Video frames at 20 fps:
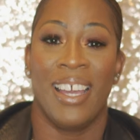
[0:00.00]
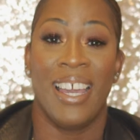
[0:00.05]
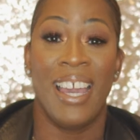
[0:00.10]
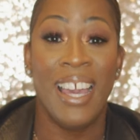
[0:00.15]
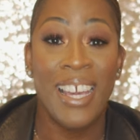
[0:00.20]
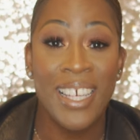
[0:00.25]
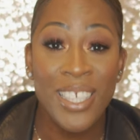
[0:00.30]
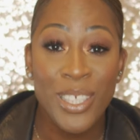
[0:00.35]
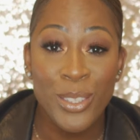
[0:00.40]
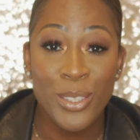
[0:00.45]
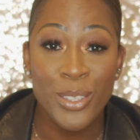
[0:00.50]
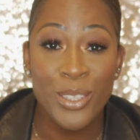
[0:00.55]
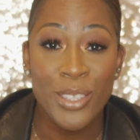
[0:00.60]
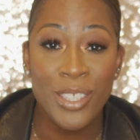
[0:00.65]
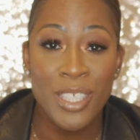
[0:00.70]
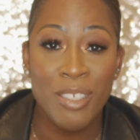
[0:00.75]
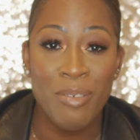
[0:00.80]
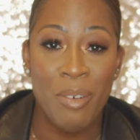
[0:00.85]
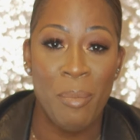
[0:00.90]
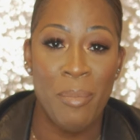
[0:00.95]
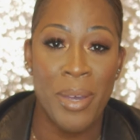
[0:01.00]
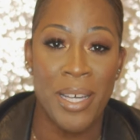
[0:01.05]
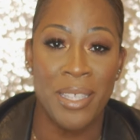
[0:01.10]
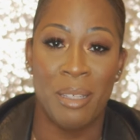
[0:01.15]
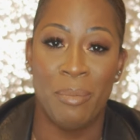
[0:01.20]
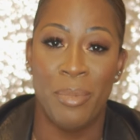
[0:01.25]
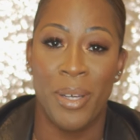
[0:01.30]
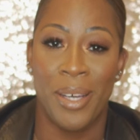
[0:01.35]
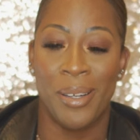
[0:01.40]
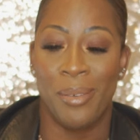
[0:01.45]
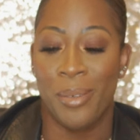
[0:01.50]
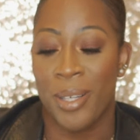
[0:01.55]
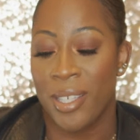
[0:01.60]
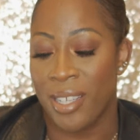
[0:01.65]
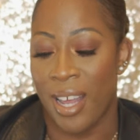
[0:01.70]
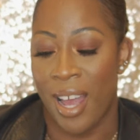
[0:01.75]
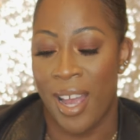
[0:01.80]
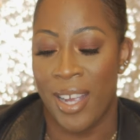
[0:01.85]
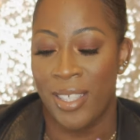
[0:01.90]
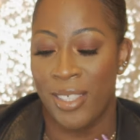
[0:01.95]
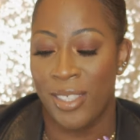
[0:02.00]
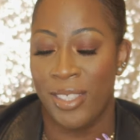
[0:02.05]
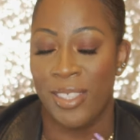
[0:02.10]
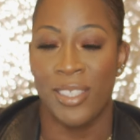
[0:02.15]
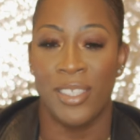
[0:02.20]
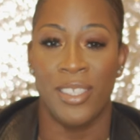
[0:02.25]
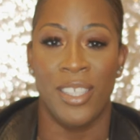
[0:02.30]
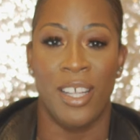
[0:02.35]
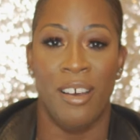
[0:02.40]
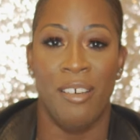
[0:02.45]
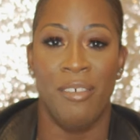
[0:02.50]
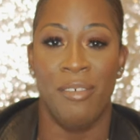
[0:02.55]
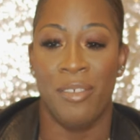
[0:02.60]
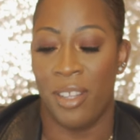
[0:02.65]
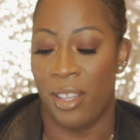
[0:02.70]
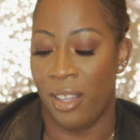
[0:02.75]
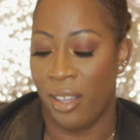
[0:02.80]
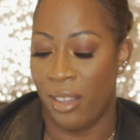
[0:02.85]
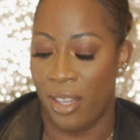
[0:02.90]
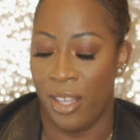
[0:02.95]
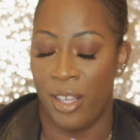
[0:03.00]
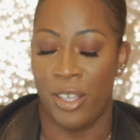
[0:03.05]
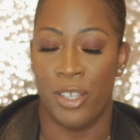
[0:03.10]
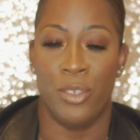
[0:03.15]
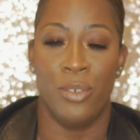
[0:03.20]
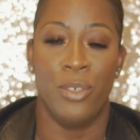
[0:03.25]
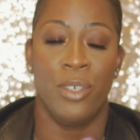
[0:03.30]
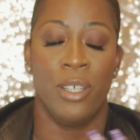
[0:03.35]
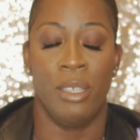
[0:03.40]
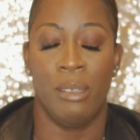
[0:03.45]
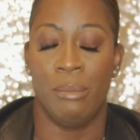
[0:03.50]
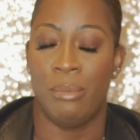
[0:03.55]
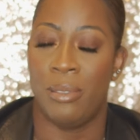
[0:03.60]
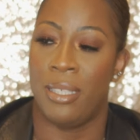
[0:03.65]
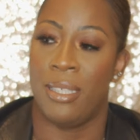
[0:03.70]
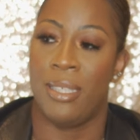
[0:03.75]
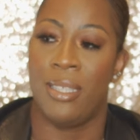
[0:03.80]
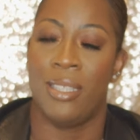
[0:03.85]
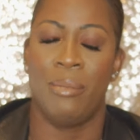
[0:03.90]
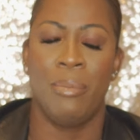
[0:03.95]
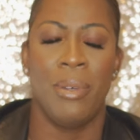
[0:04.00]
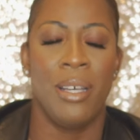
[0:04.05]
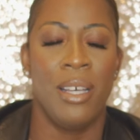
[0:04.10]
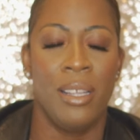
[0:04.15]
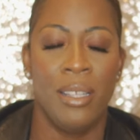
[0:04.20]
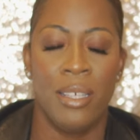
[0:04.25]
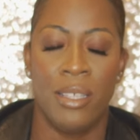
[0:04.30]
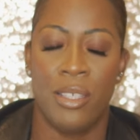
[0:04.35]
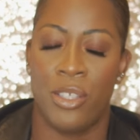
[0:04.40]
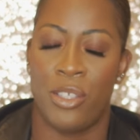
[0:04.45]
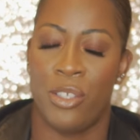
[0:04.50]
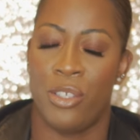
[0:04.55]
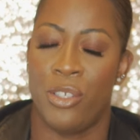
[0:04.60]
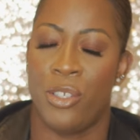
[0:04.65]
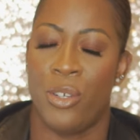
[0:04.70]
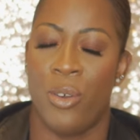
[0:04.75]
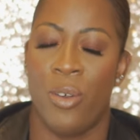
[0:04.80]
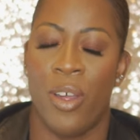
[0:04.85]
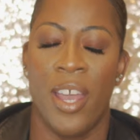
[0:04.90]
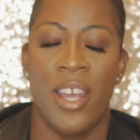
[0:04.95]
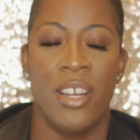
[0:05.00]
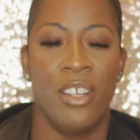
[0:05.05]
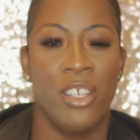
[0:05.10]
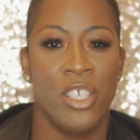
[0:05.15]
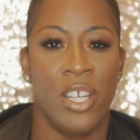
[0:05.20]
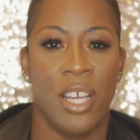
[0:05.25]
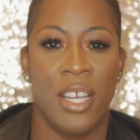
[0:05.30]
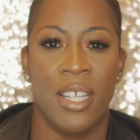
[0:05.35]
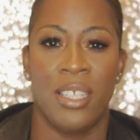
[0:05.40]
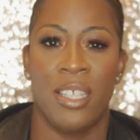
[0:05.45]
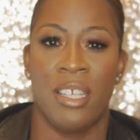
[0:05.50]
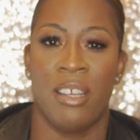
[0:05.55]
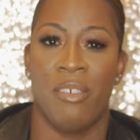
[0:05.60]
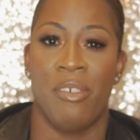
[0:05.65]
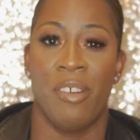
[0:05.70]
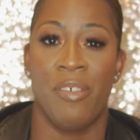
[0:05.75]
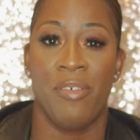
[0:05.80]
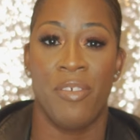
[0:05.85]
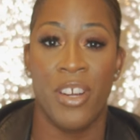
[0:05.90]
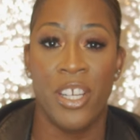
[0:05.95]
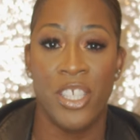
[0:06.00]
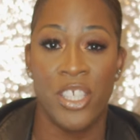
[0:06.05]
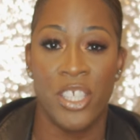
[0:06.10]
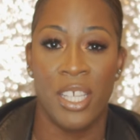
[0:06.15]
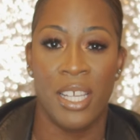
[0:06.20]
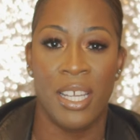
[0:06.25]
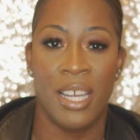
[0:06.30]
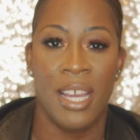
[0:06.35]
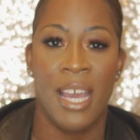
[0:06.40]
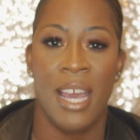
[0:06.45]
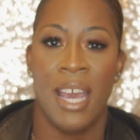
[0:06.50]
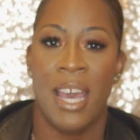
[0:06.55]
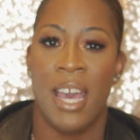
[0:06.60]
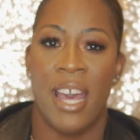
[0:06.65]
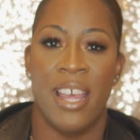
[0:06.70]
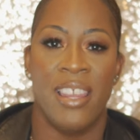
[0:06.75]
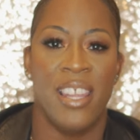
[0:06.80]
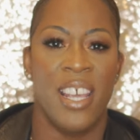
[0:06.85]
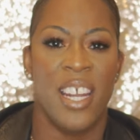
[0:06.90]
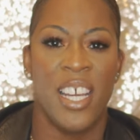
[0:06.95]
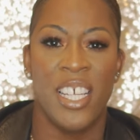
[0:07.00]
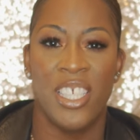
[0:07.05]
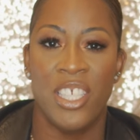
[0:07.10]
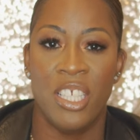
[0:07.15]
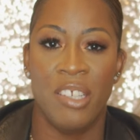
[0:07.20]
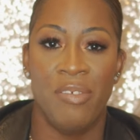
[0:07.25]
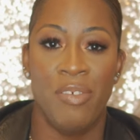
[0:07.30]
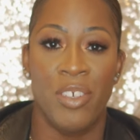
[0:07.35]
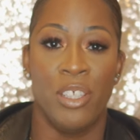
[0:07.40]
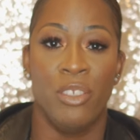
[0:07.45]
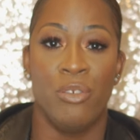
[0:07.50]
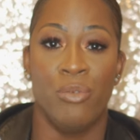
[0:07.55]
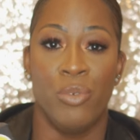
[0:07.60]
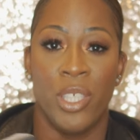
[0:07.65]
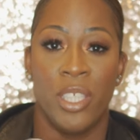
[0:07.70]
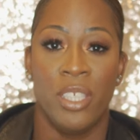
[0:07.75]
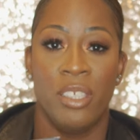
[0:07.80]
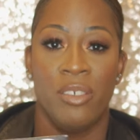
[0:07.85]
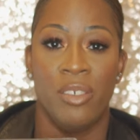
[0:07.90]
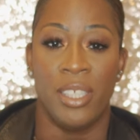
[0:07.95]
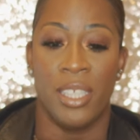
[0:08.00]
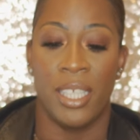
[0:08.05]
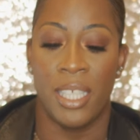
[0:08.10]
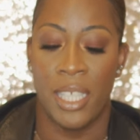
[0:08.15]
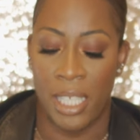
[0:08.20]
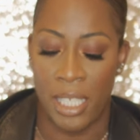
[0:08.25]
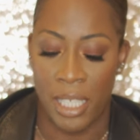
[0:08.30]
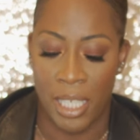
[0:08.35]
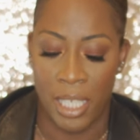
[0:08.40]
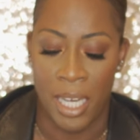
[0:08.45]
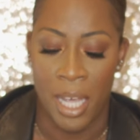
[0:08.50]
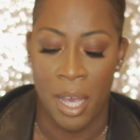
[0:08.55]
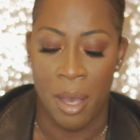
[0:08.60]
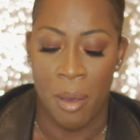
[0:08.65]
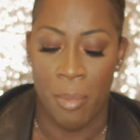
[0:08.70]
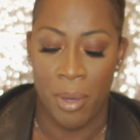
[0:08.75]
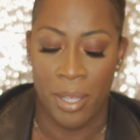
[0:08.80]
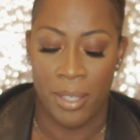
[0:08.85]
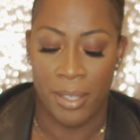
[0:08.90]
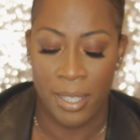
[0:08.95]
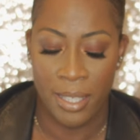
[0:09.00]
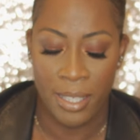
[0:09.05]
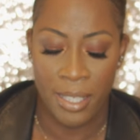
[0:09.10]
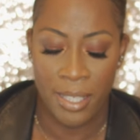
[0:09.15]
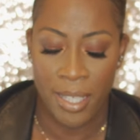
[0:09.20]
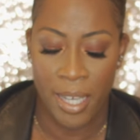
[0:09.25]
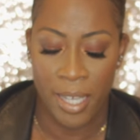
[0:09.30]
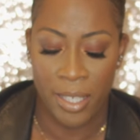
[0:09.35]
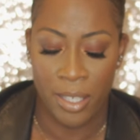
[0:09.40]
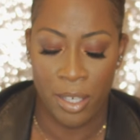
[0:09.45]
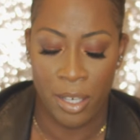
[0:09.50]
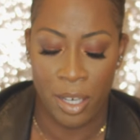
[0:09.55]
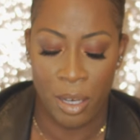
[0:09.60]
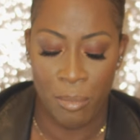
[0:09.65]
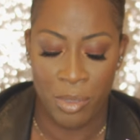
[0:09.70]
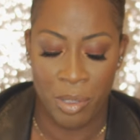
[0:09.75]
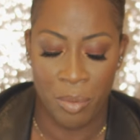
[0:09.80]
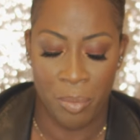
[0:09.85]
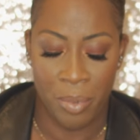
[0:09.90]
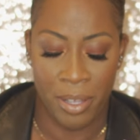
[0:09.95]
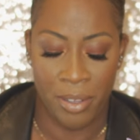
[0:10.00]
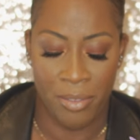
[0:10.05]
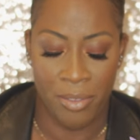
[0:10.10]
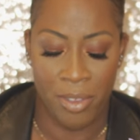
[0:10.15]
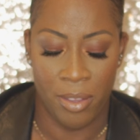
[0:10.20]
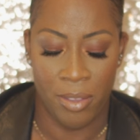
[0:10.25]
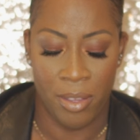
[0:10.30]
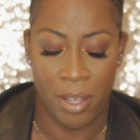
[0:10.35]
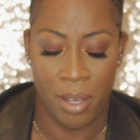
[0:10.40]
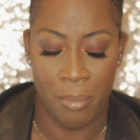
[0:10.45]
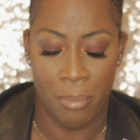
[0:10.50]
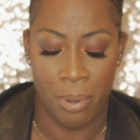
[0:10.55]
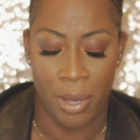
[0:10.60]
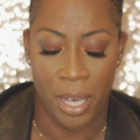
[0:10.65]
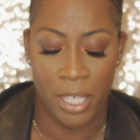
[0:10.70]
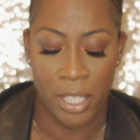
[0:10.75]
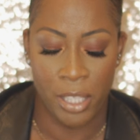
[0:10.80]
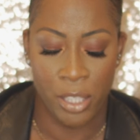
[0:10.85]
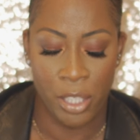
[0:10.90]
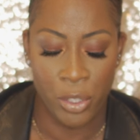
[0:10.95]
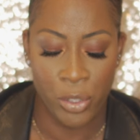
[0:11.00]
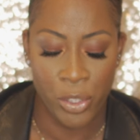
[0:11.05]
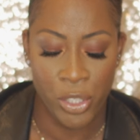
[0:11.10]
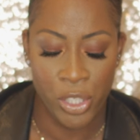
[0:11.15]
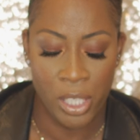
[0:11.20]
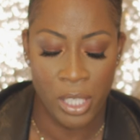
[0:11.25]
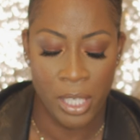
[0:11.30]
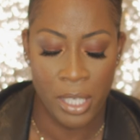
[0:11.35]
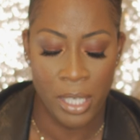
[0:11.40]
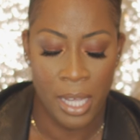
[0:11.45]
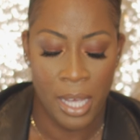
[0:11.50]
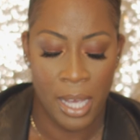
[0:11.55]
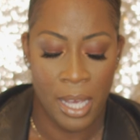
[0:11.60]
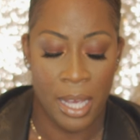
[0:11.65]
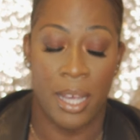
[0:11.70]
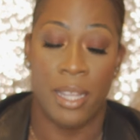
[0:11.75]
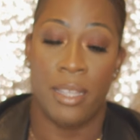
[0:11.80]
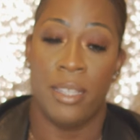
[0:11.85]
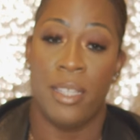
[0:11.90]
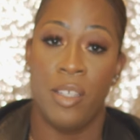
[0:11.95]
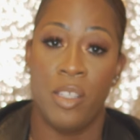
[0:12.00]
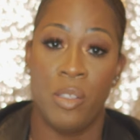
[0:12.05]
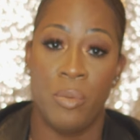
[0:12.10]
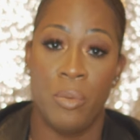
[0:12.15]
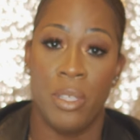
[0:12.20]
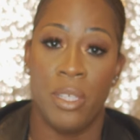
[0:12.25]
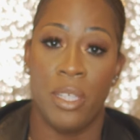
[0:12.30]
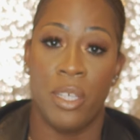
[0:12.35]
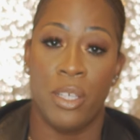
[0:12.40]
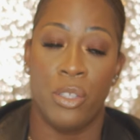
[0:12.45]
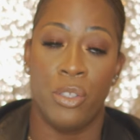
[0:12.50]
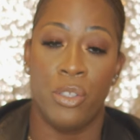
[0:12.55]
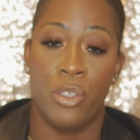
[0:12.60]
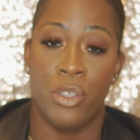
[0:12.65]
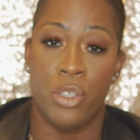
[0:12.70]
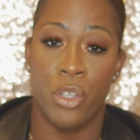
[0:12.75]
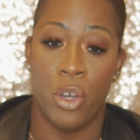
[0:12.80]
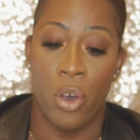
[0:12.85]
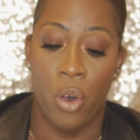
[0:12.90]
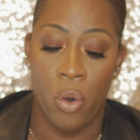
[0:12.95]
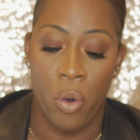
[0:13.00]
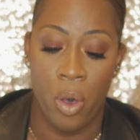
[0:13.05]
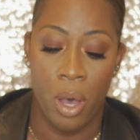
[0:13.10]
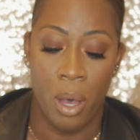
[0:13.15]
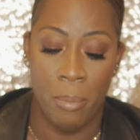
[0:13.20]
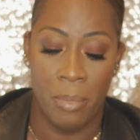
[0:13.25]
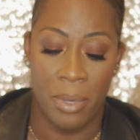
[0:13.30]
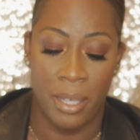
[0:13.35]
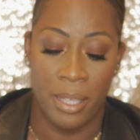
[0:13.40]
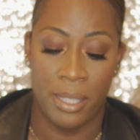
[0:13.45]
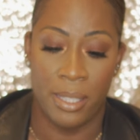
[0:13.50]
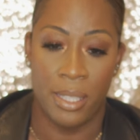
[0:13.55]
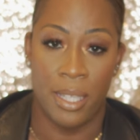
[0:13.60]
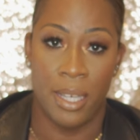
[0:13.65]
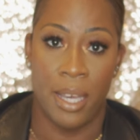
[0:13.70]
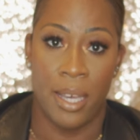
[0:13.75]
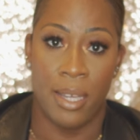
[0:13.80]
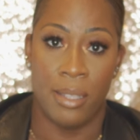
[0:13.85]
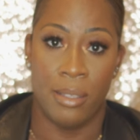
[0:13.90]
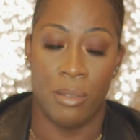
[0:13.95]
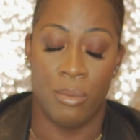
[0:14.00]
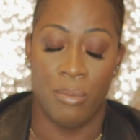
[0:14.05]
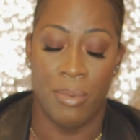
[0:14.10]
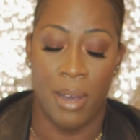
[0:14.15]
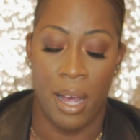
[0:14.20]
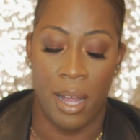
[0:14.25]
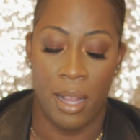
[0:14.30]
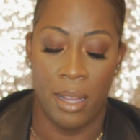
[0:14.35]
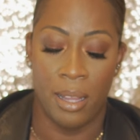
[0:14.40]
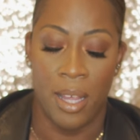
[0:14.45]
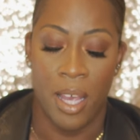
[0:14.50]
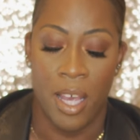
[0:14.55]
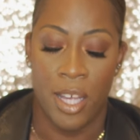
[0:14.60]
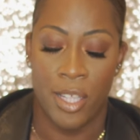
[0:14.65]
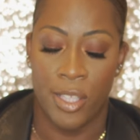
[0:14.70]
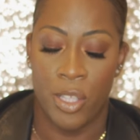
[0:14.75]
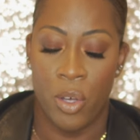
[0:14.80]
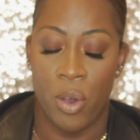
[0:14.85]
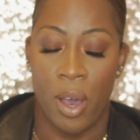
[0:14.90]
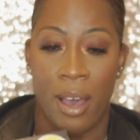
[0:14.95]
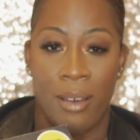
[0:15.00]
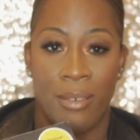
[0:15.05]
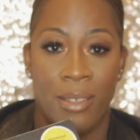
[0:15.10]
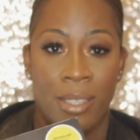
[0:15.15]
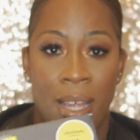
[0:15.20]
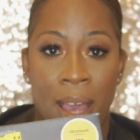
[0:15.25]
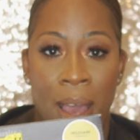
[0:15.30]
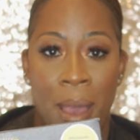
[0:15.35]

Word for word: candles from Bath and Body Works. I just love the eucalyptus smell. It's just so energizing, refreshing, and then I just feel really clean. But this set comes with the body lotion, and this one is so amazing as well. So I was